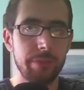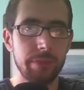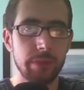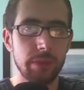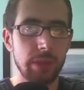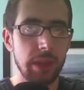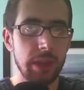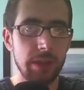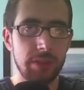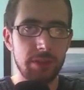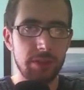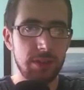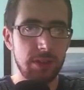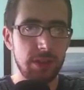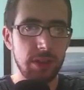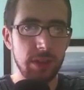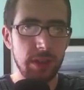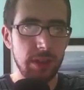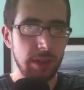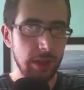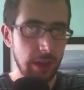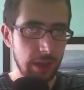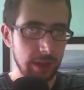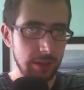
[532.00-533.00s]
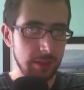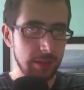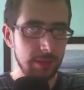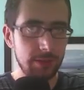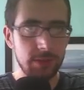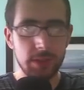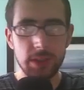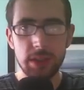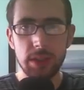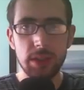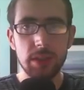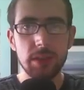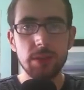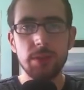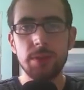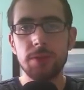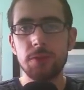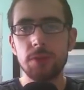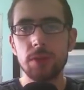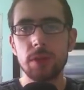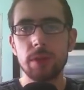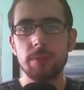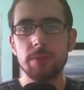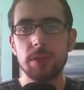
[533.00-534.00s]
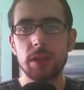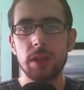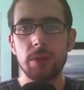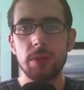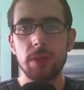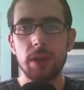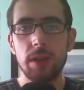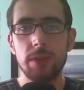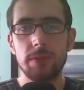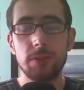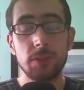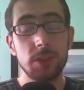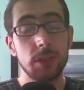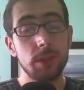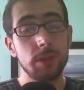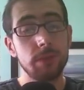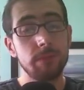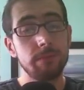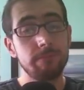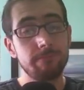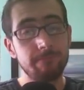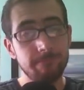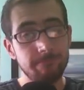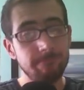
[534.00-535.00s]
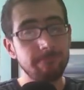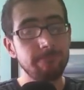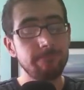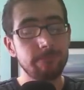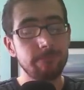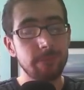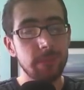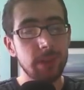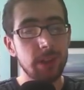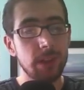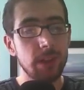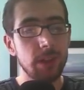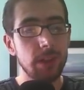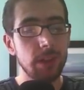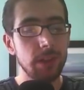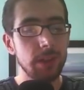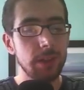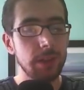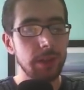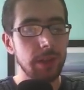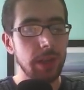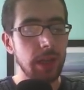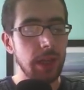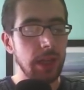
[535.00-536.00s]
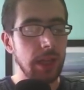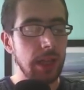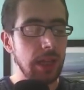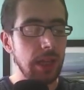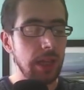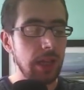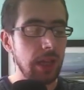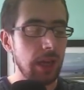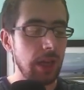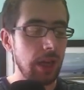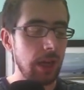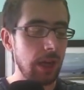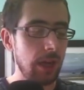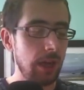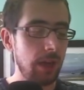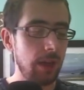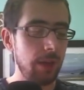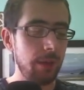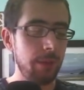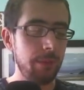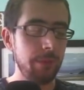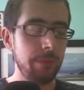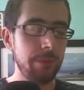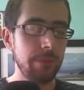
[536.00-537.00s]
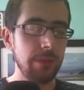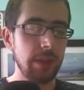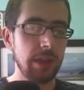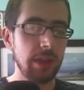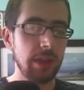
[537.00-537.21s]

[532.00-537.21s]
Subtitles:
it's the XFCE that we've all come to know and love, so good. Kubuntu,